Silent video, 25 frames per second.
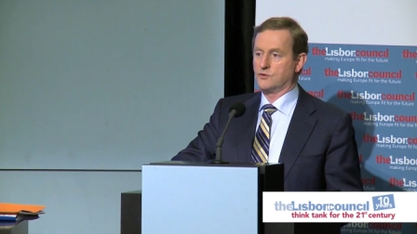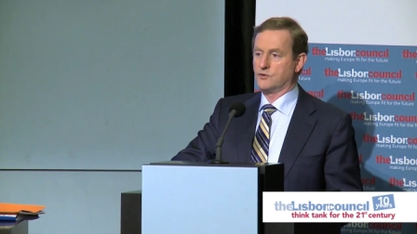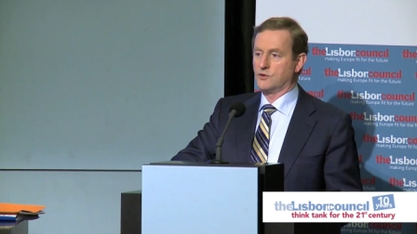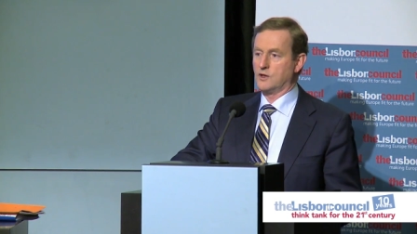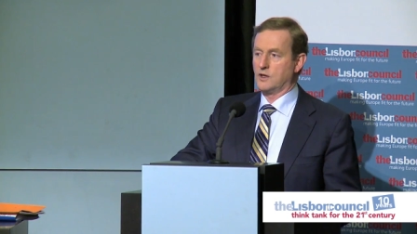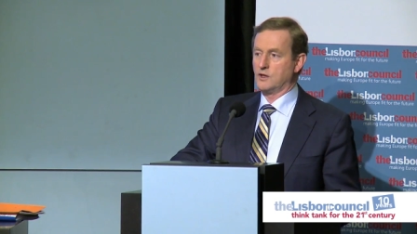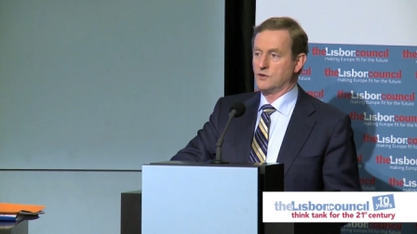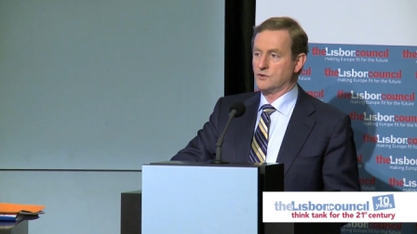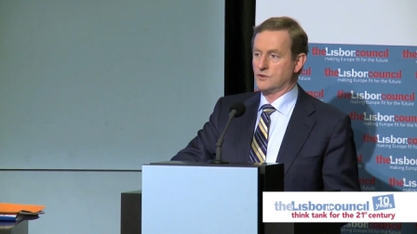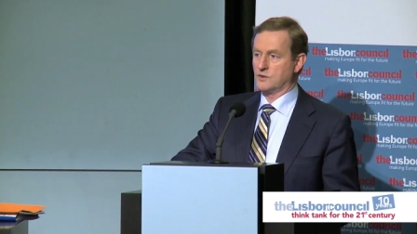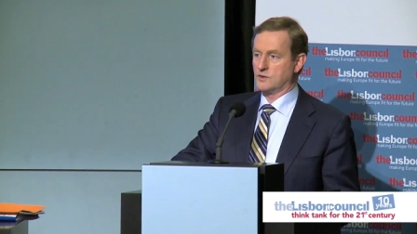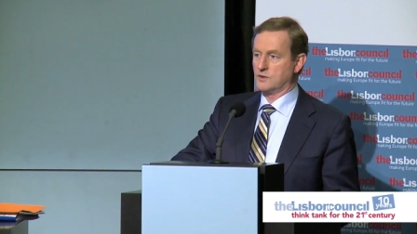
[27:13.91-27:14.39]

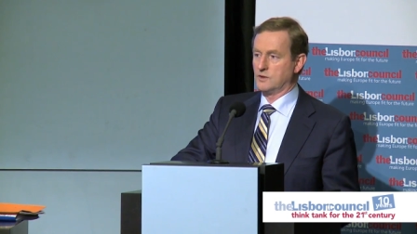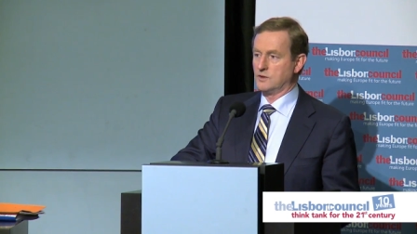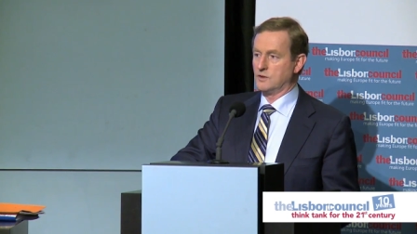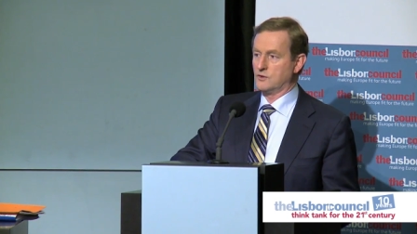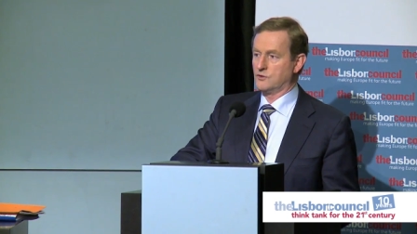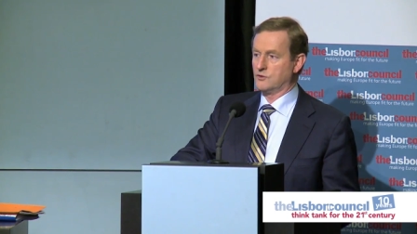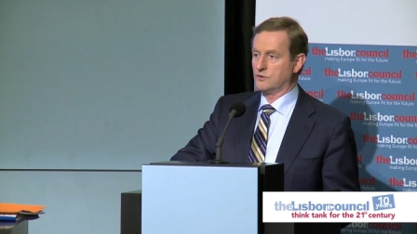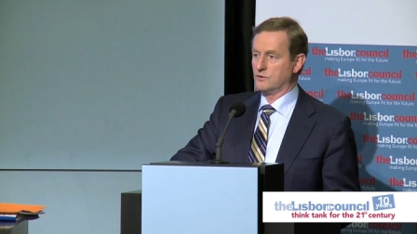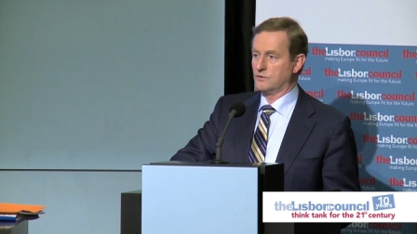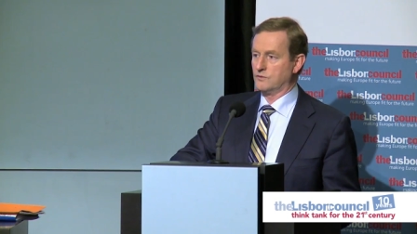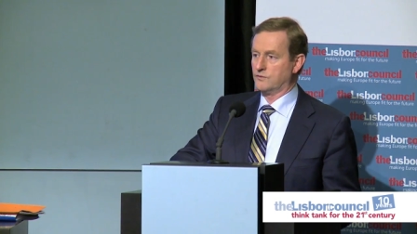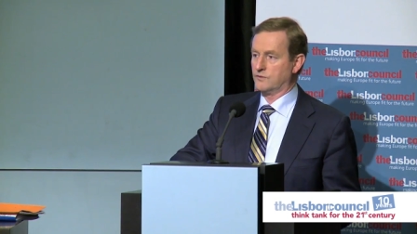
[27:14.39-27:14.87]
change is an
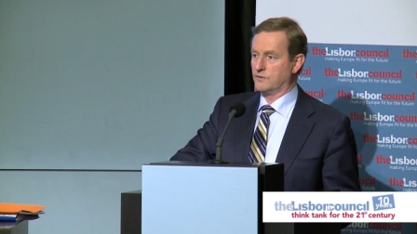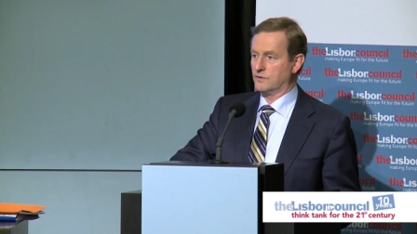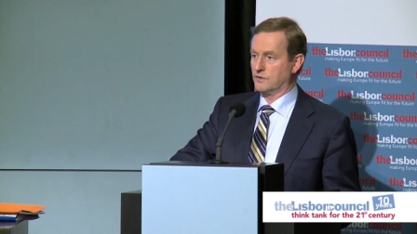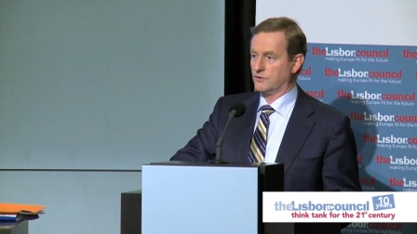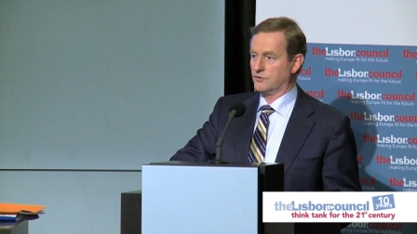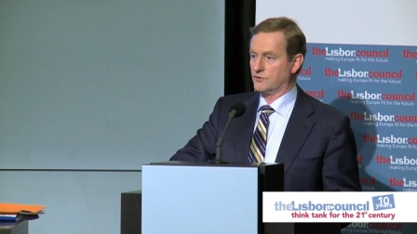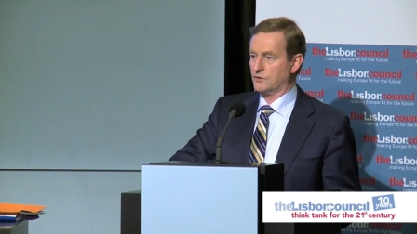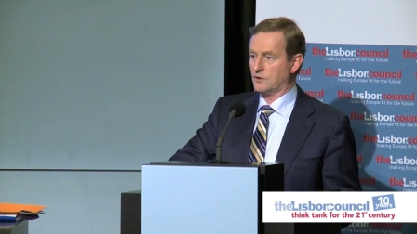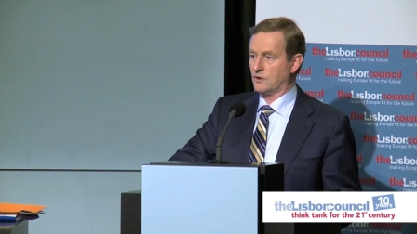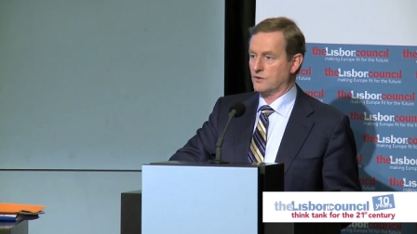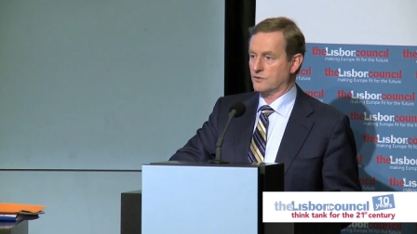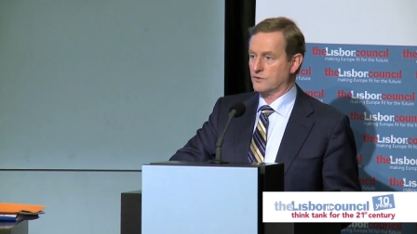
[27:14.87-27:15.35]
issue for
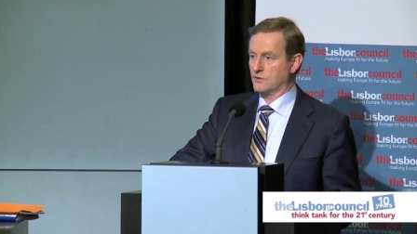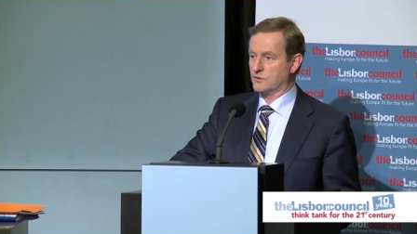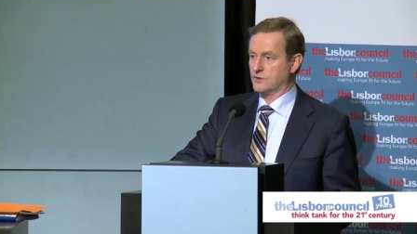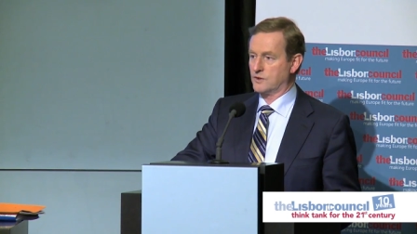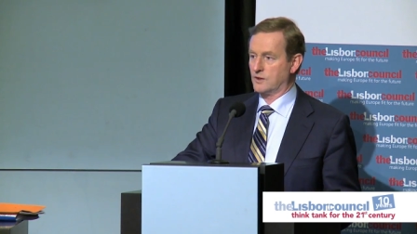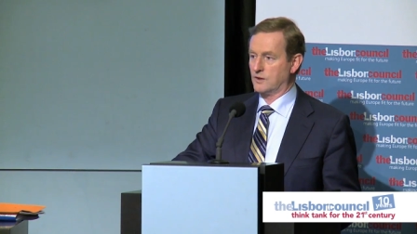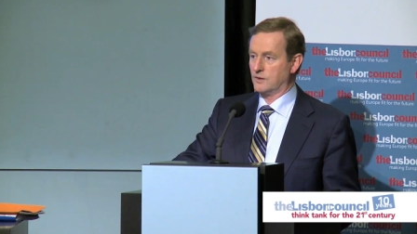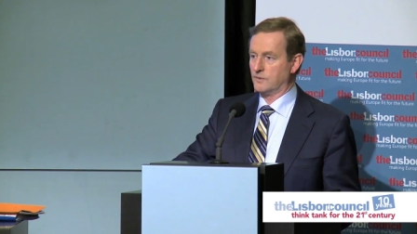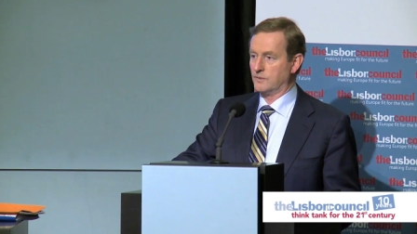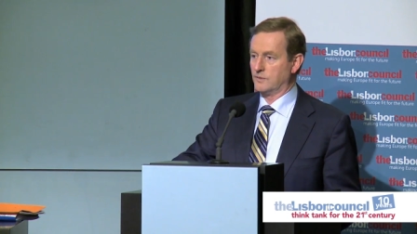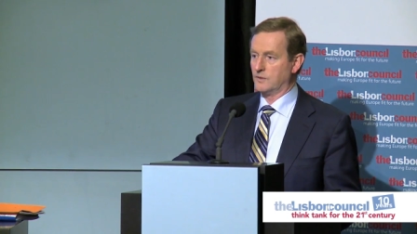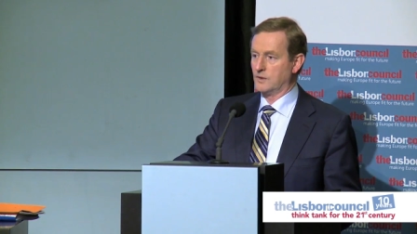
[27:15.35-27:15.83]
the shorter
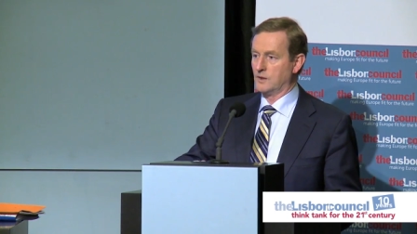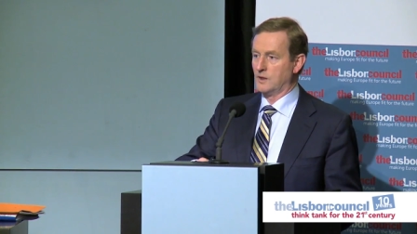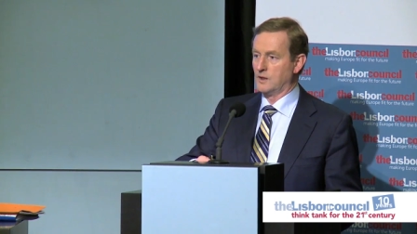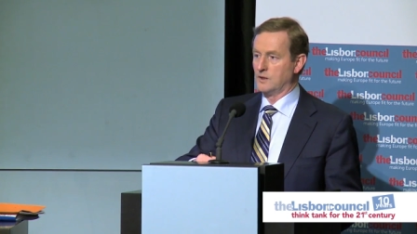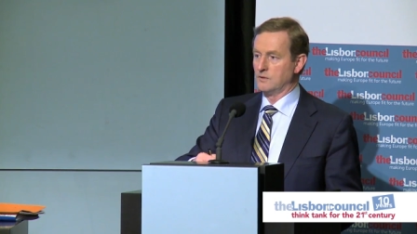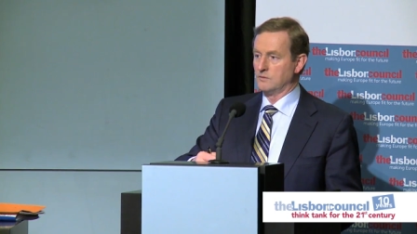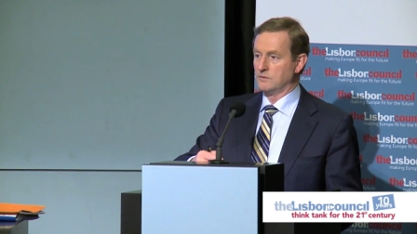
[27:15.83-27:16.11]
term.